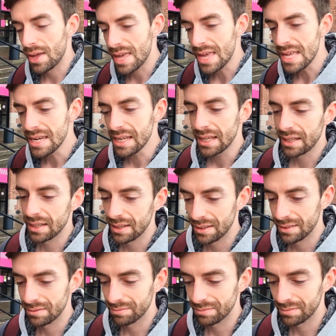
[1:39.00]
in
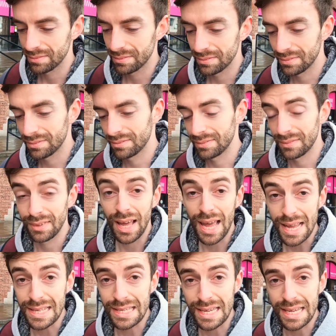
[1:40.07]

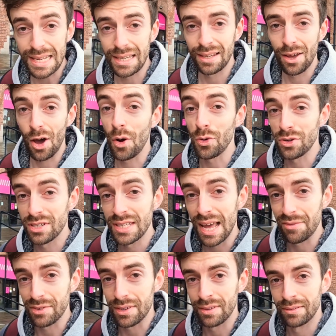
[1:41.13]

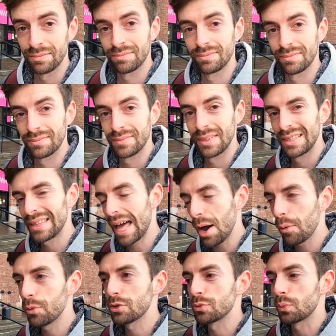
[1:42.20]
1807,
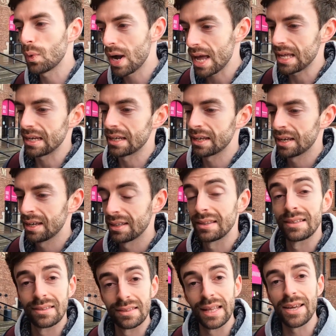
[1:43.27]
that was when
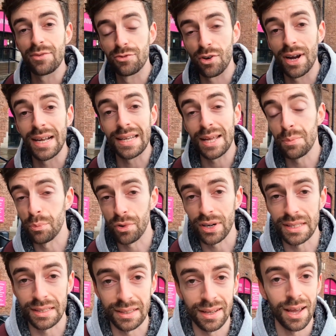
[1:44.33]
the slave trade in
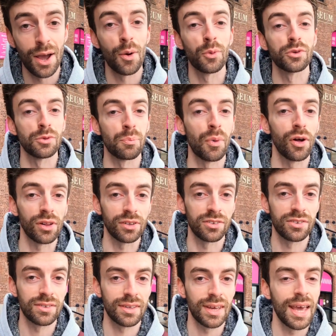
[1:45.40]
Britain was
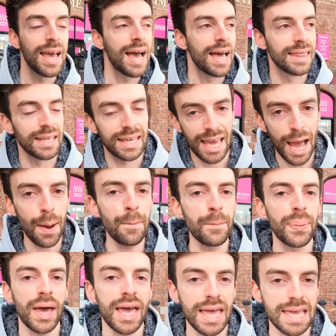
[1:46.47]
abolished, and the
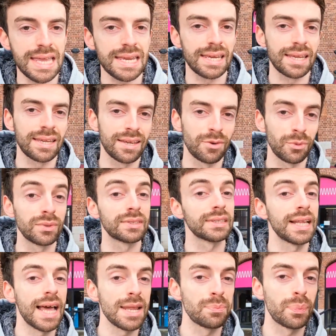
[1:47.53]
campaign was
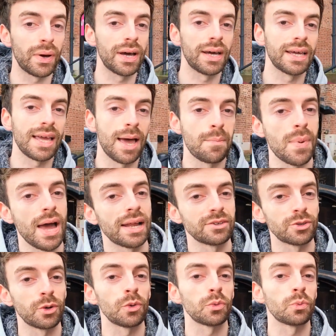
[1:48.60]
led by a
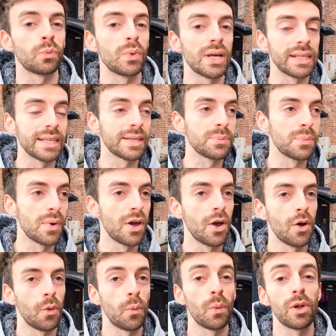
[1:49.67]
man called William
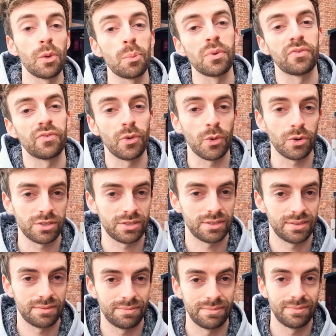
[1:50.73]

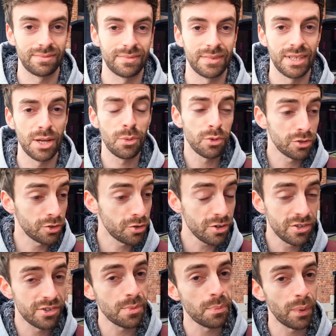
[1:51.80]
Wilberforce. He was a
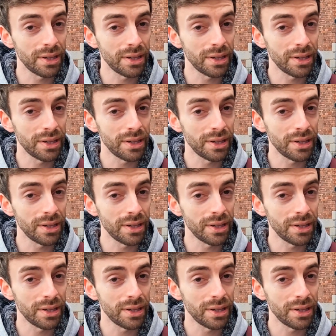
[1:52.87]
Christian